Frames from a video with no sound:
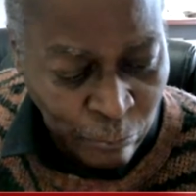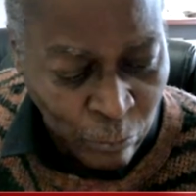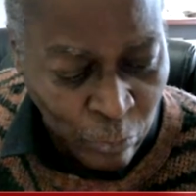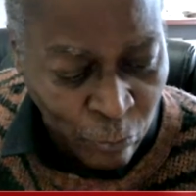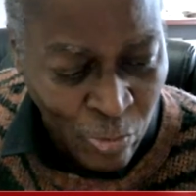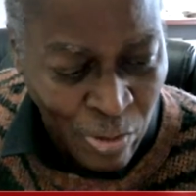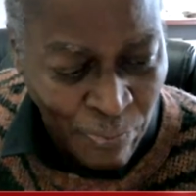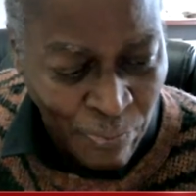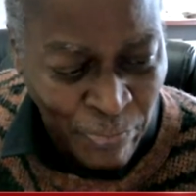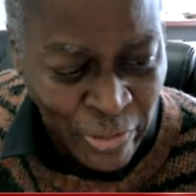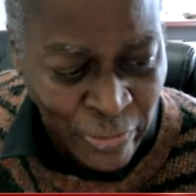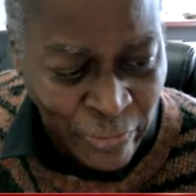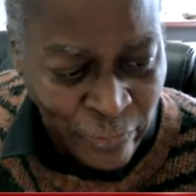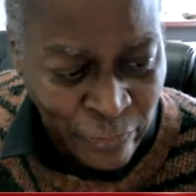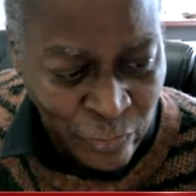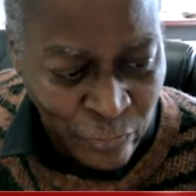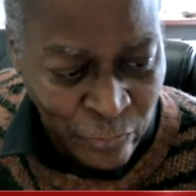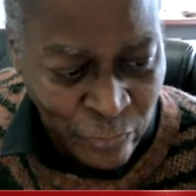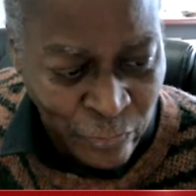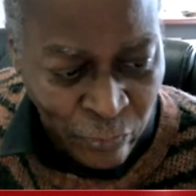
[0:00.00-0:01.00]

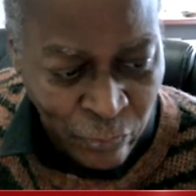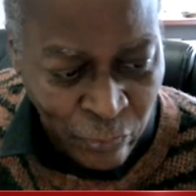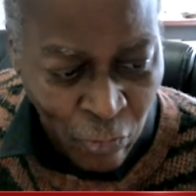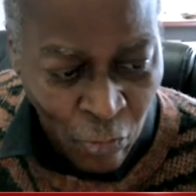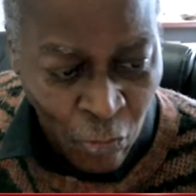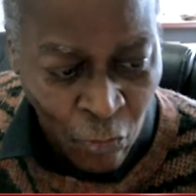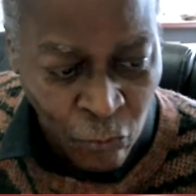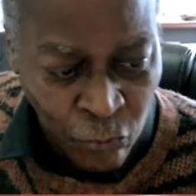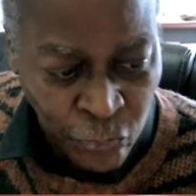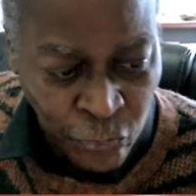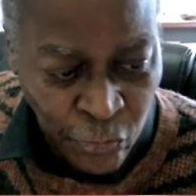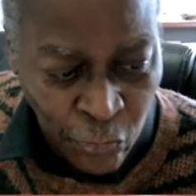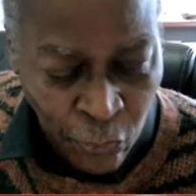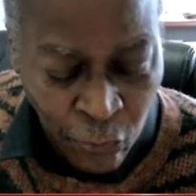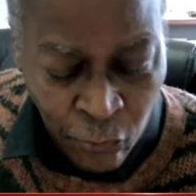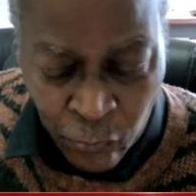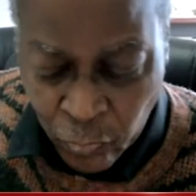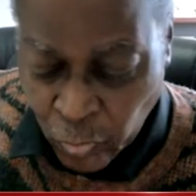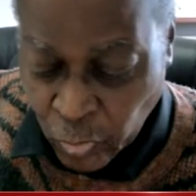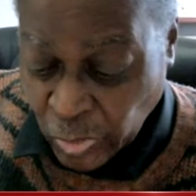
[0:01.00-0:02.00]
remedies
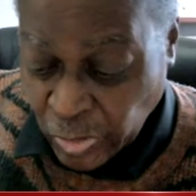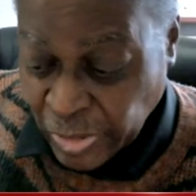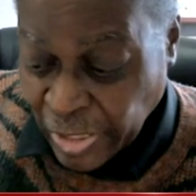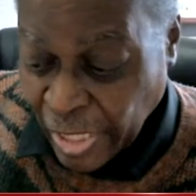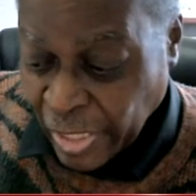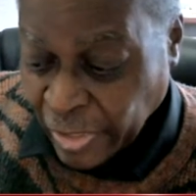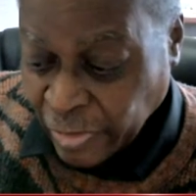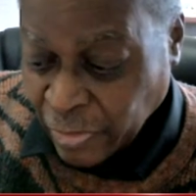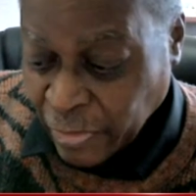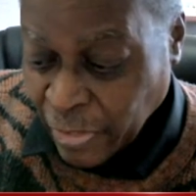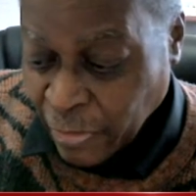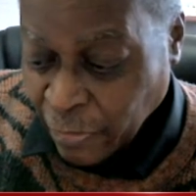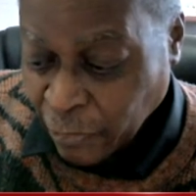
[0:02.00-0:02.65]
also that